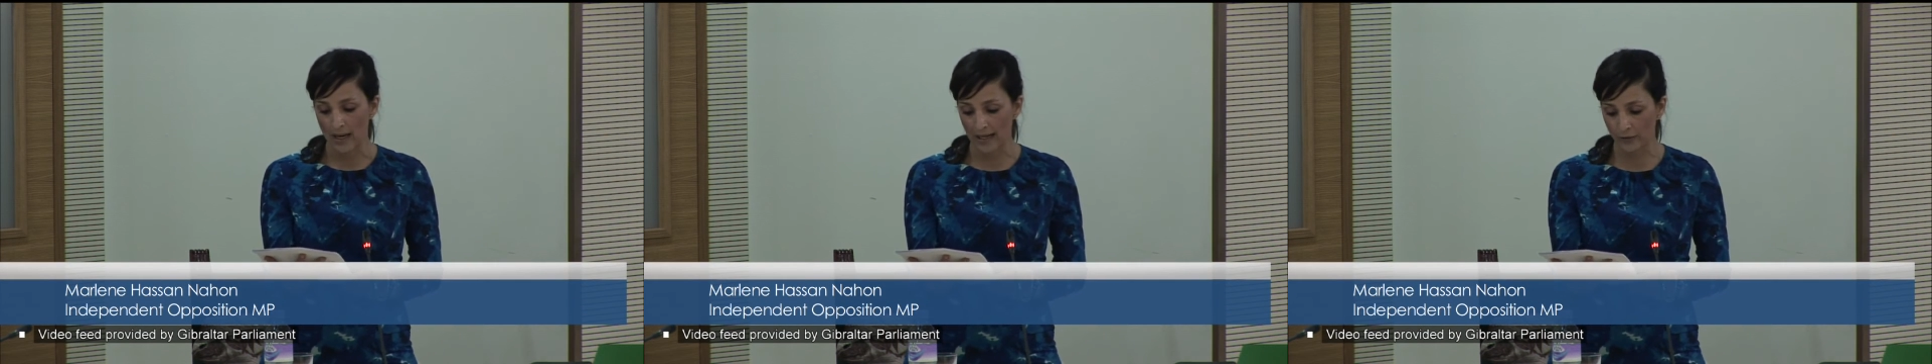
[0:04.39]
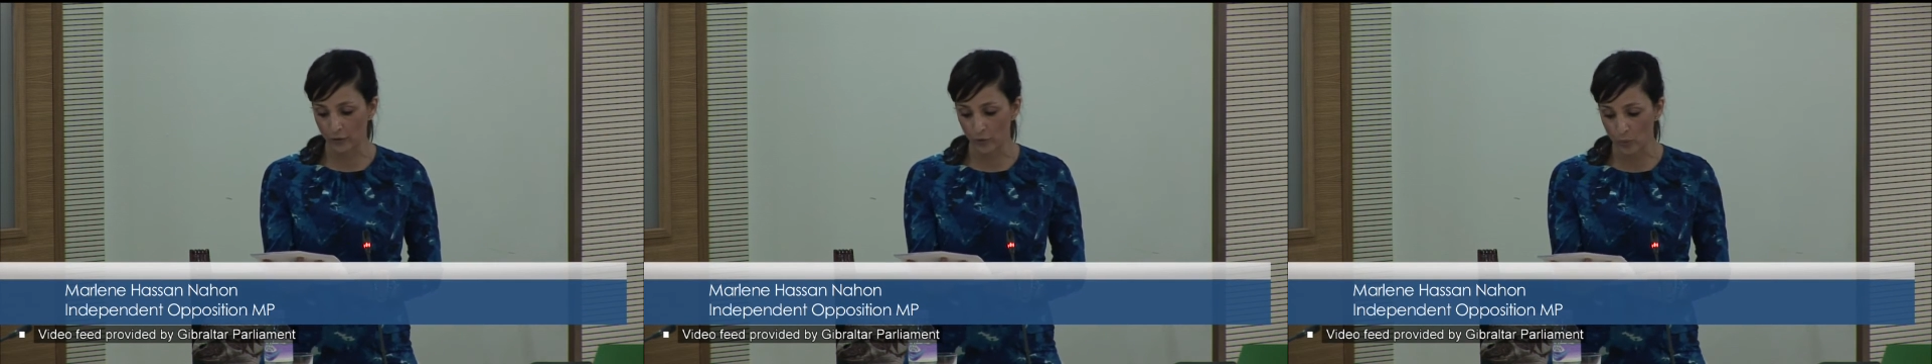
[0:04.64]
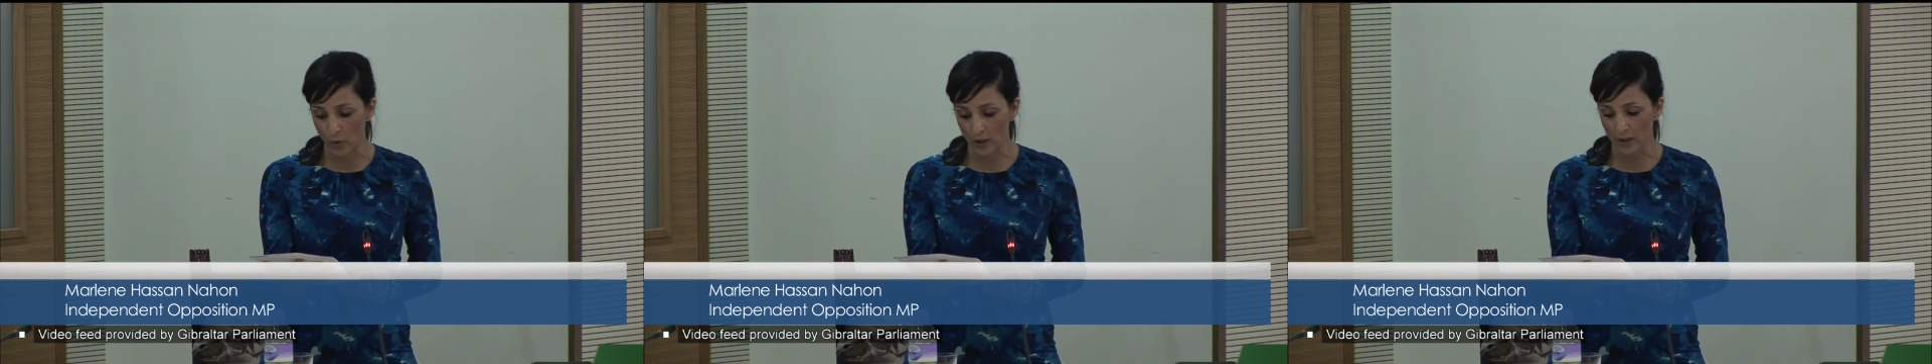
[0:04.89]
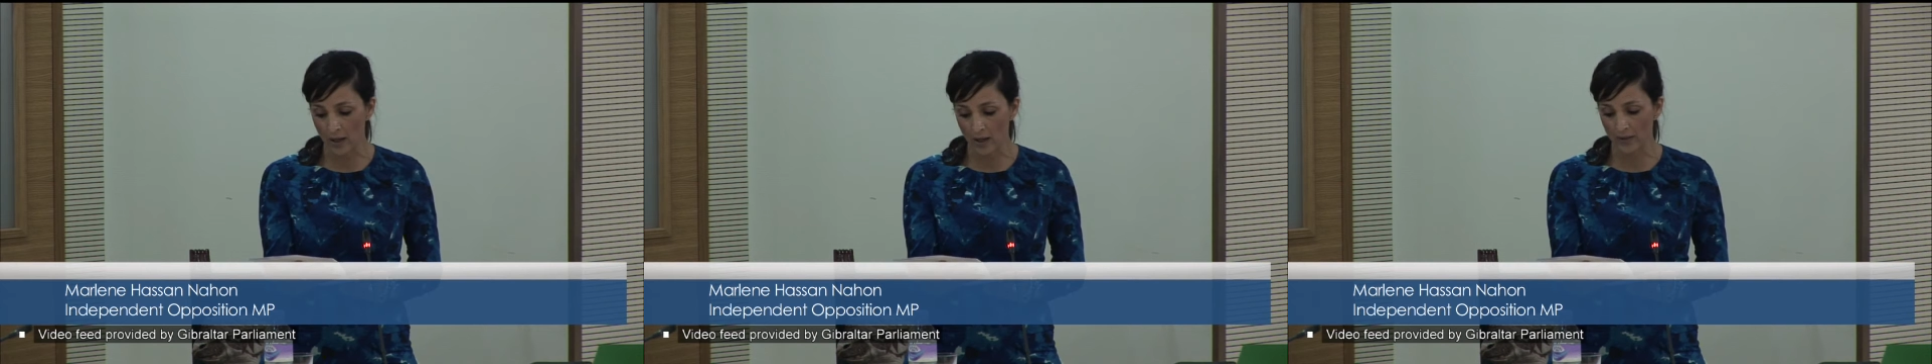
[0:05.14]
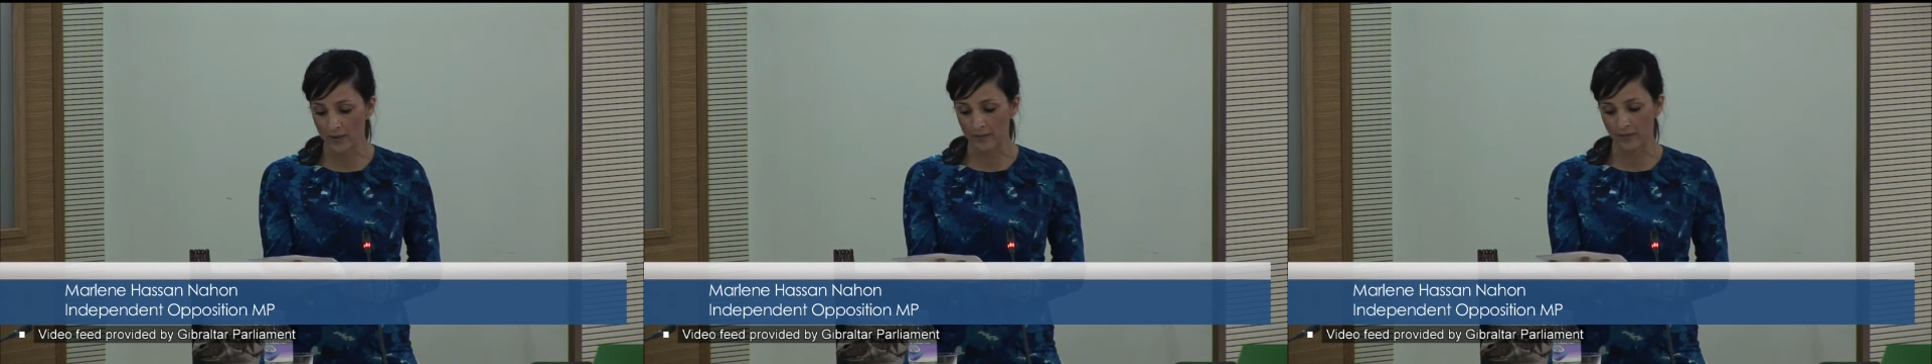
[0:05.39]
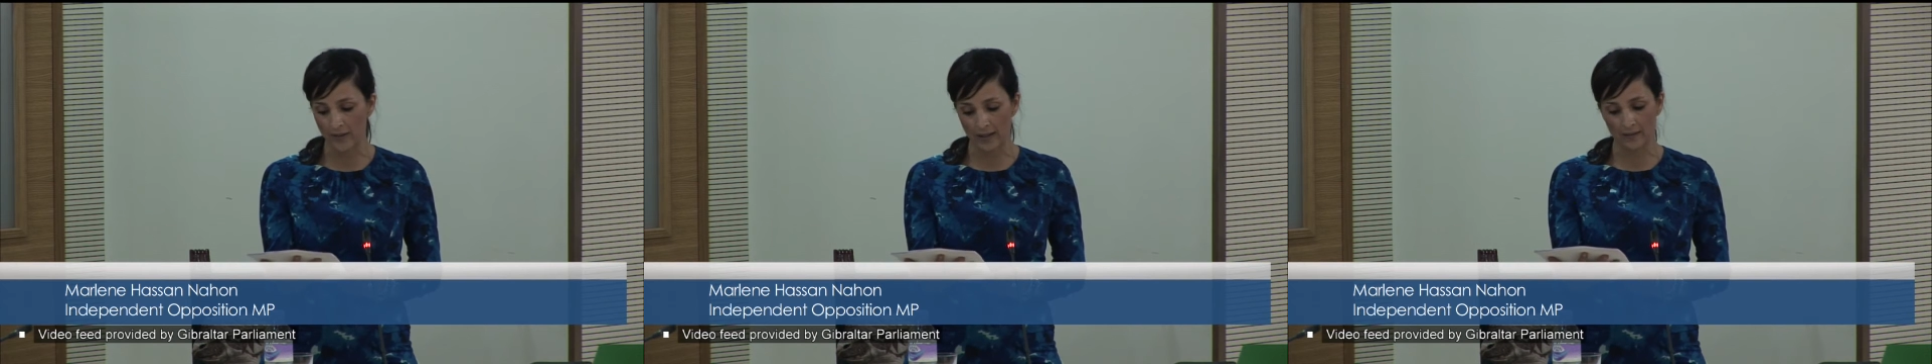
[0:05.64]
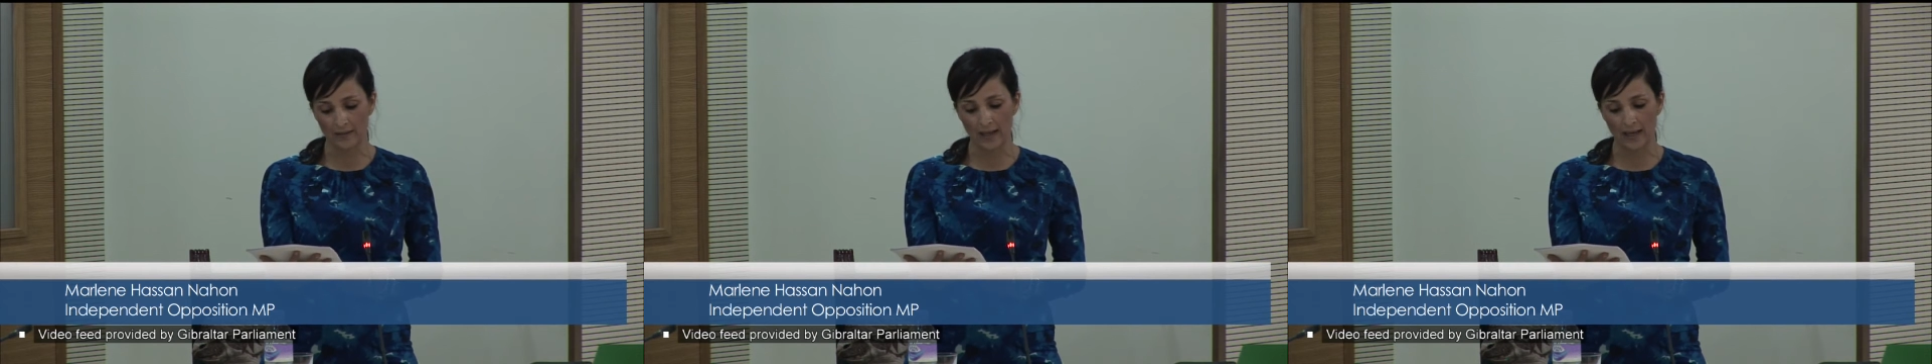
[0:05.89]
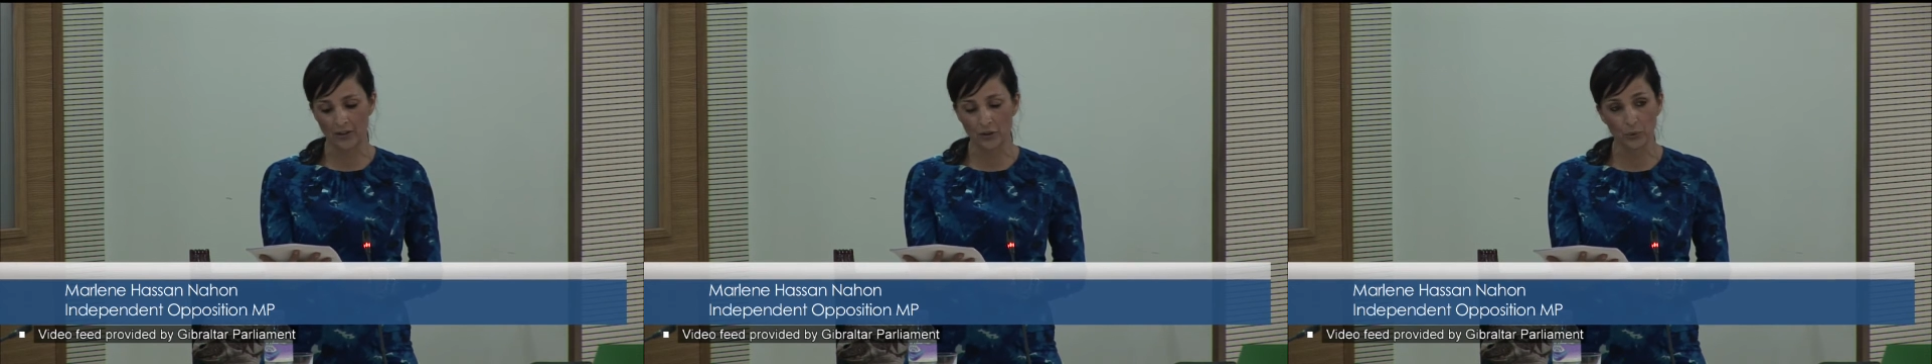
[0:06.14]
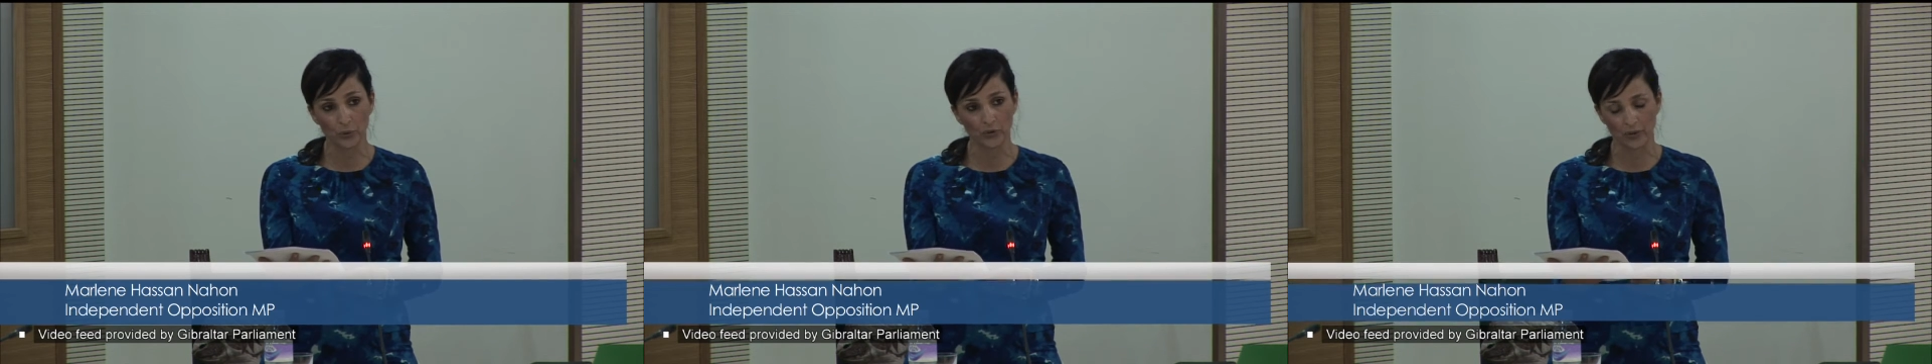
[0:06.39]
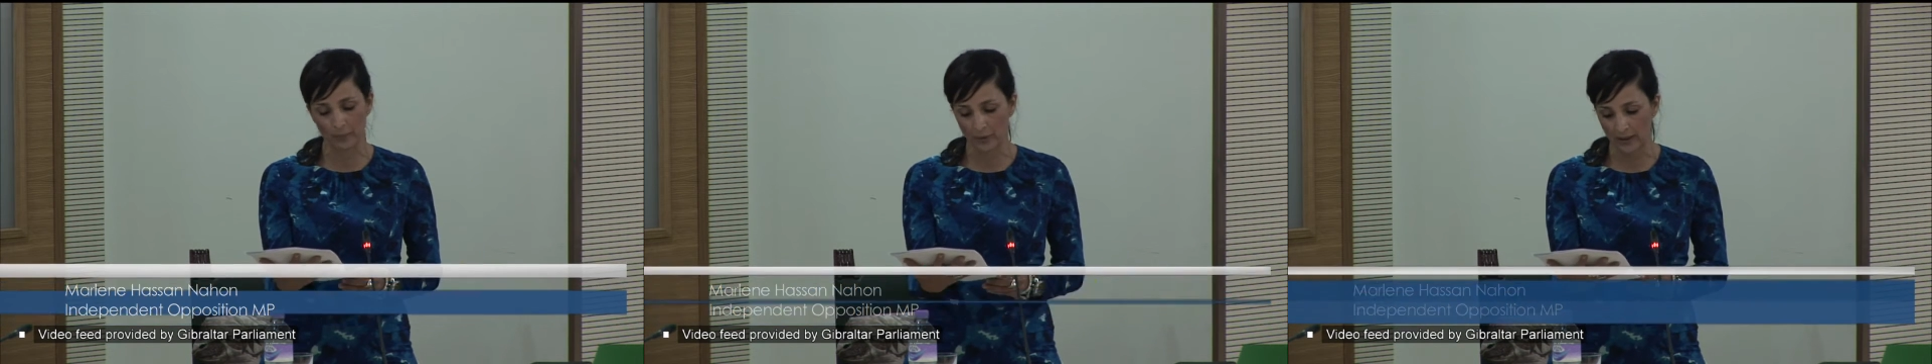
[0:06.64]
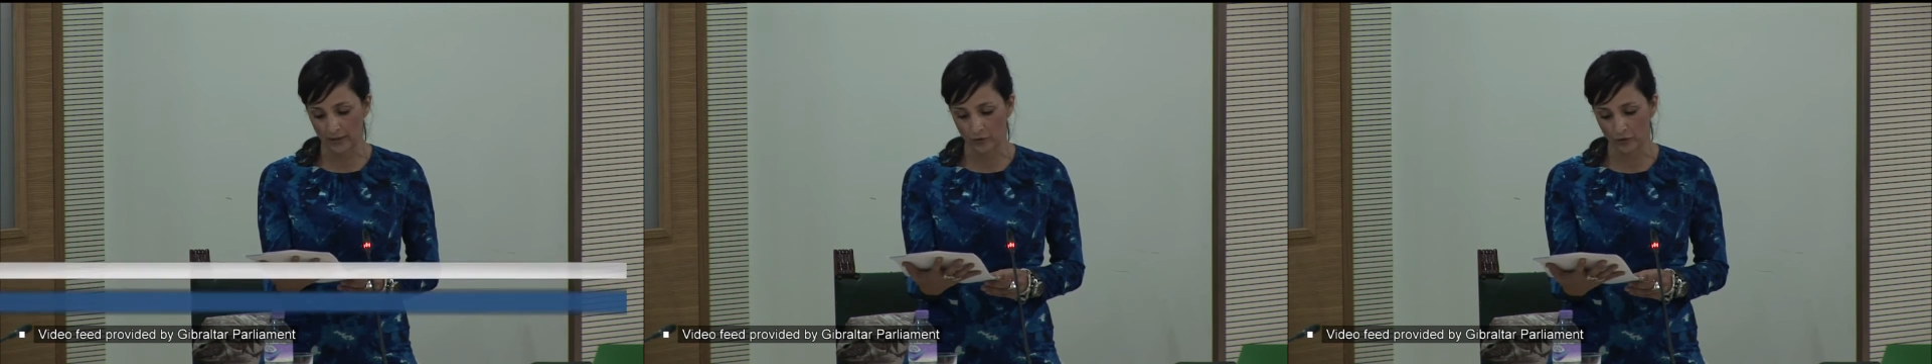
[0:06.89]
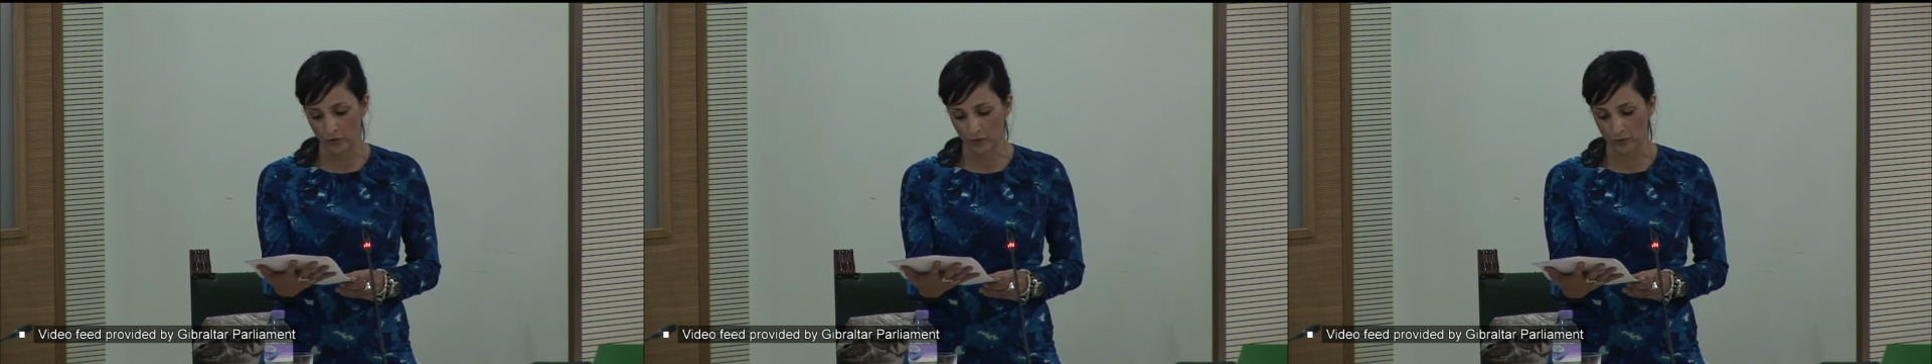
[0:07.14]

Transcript: as to what are the effects and new stipulations